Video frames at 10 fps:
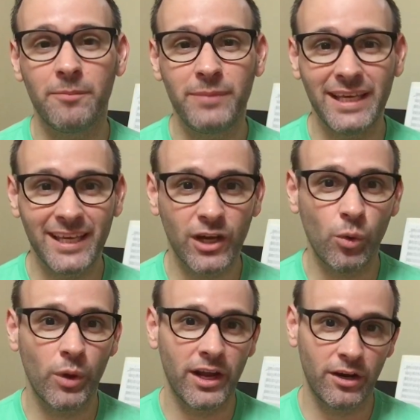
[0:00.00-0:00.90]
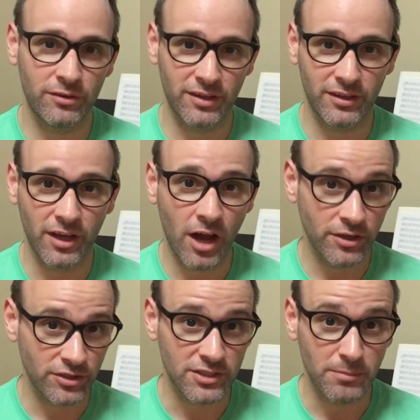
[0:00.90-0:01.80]
being aware that the
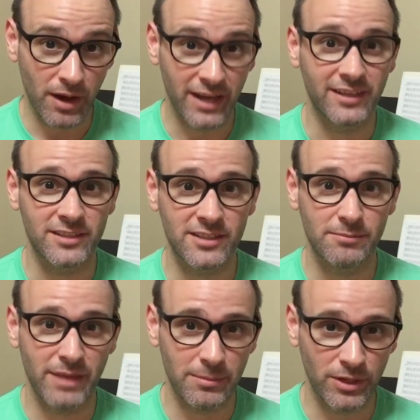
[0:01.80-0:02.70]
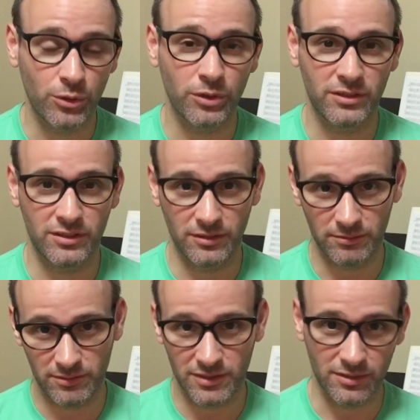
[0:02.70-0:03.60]
conscious mind is maybe going to